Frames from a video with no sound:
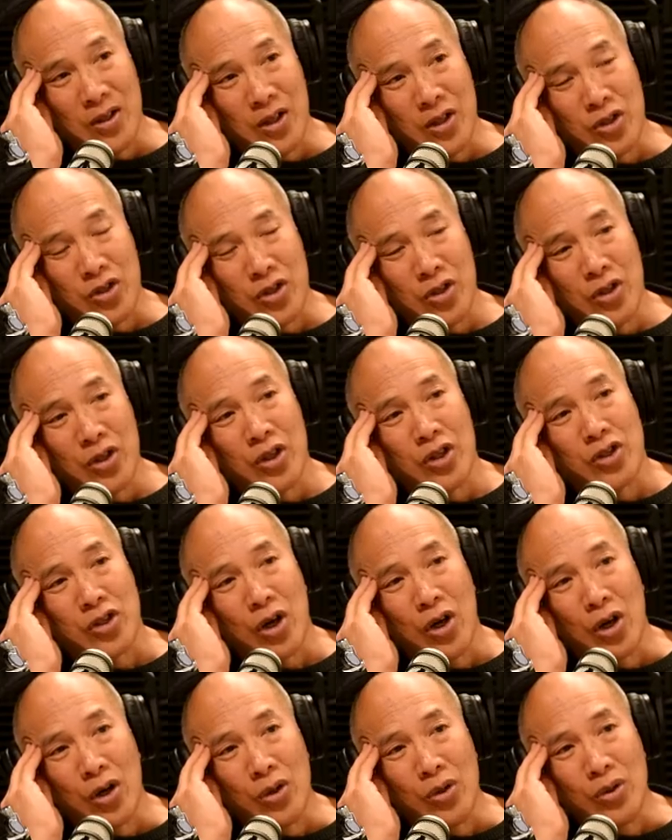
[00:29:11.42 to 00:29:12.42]
the, the,
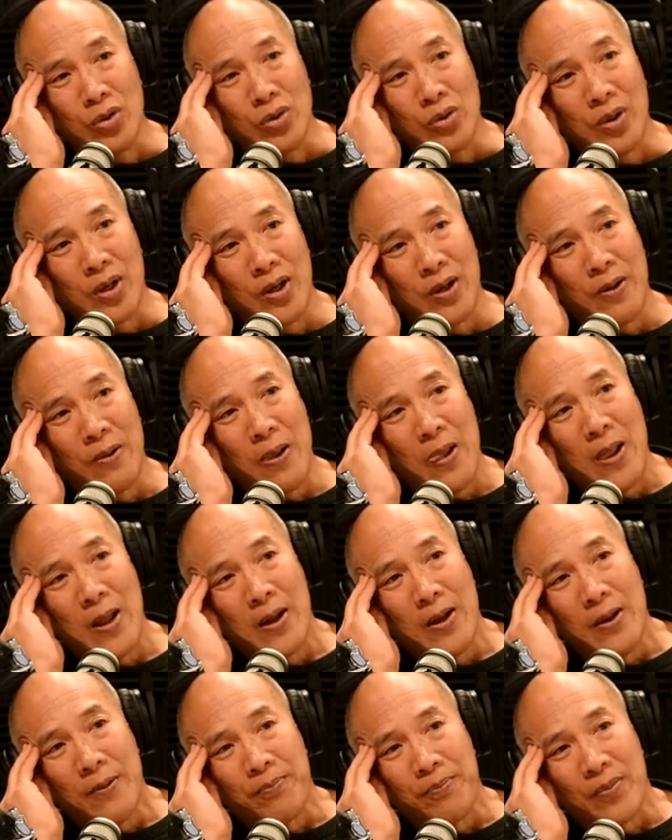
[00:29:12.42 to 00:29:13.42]
toll
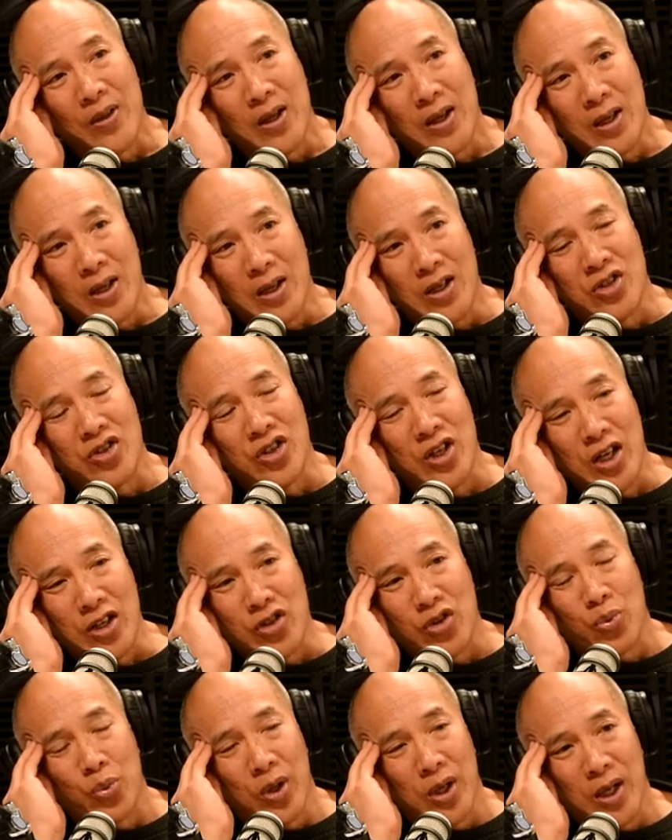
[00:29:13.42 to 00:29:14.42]
is
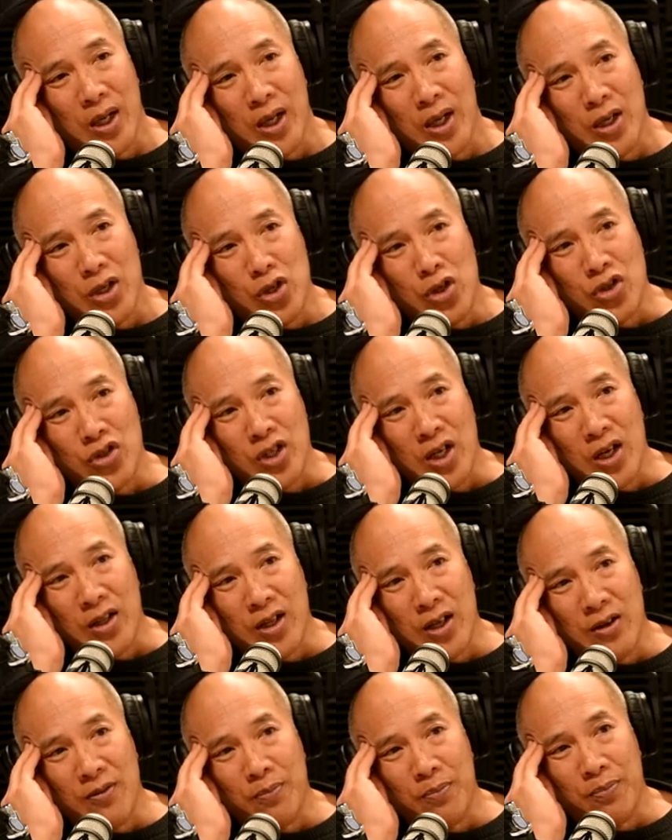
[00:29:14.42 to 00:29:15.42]
such where you start
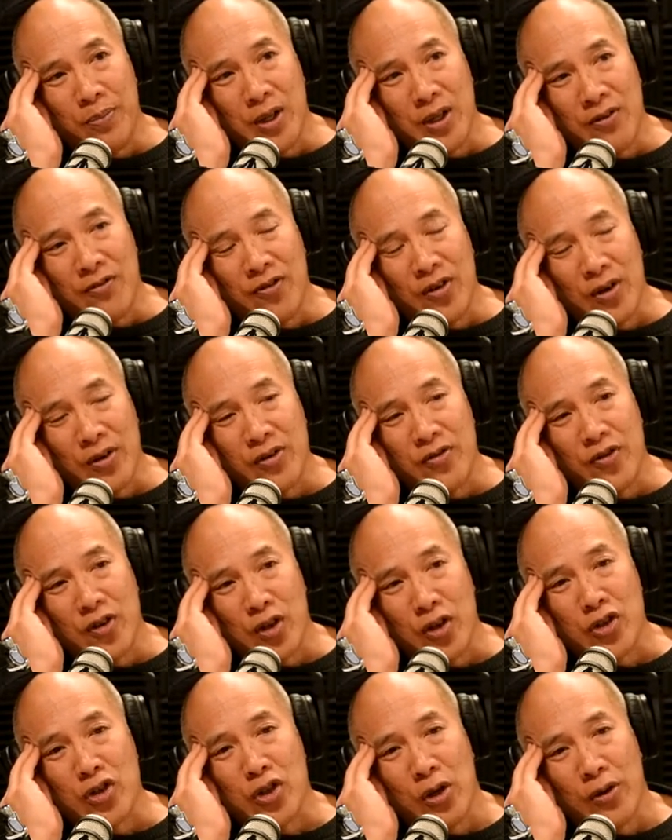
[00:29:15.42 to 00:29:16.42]
then being very
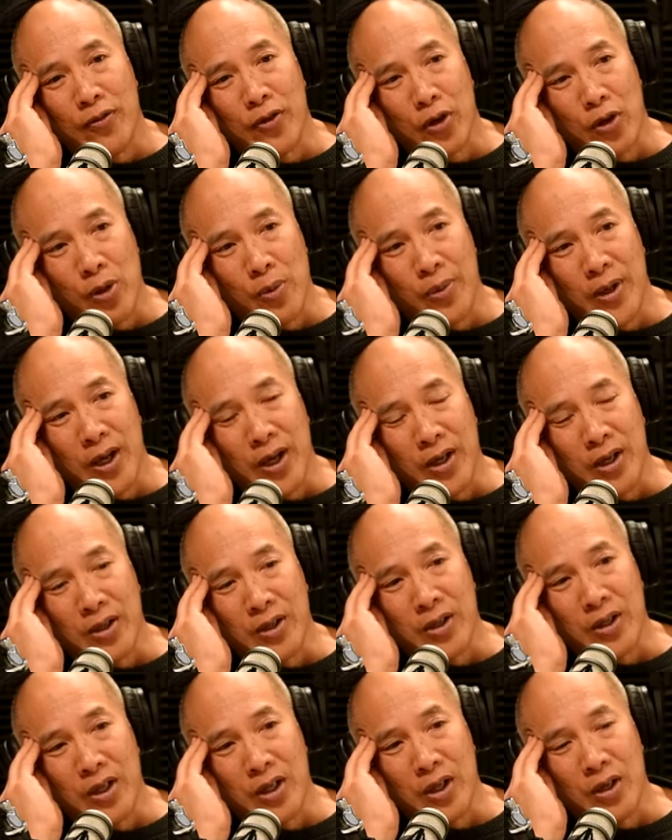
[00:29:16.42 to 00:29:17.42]
philosophical about it.
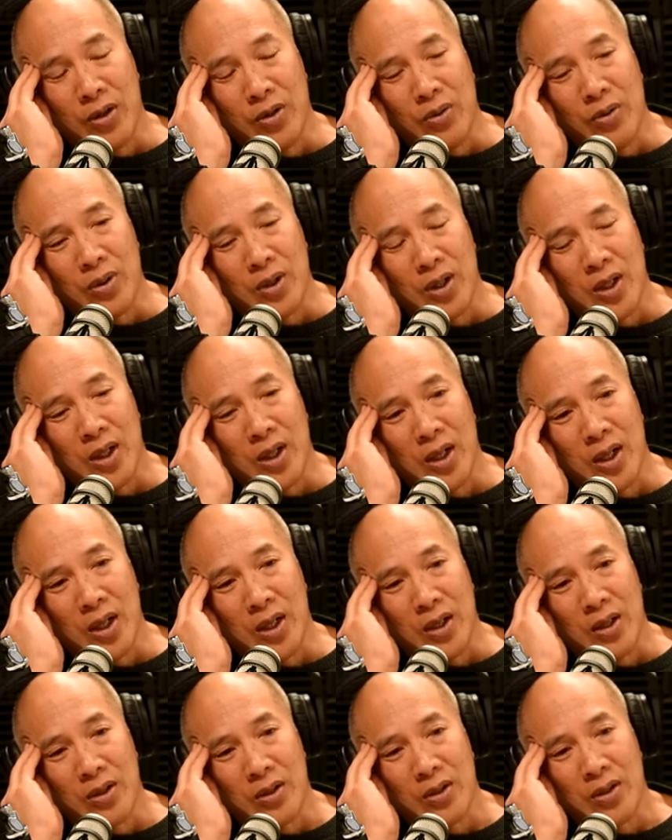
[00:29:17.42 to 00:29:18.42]
You know,
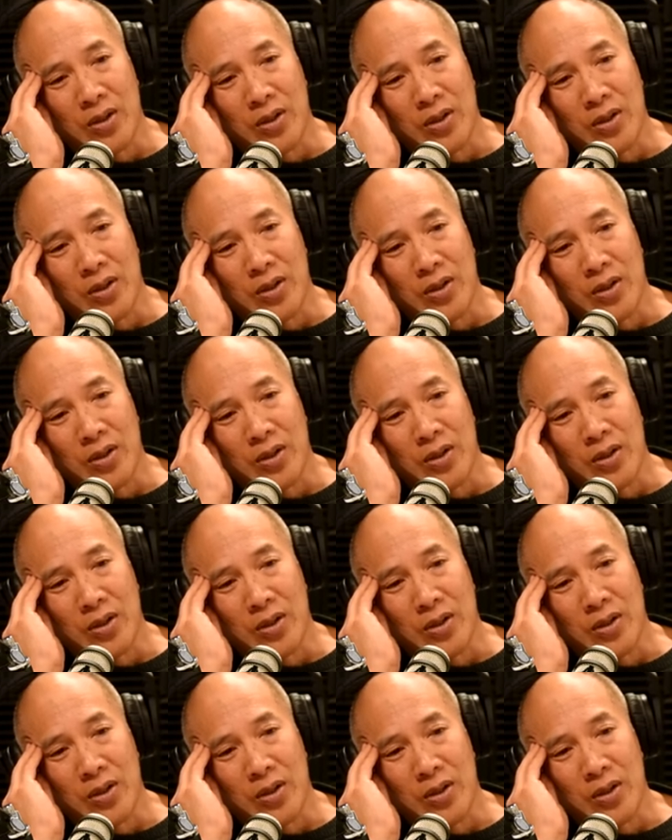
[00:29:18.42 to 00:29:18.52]
uh,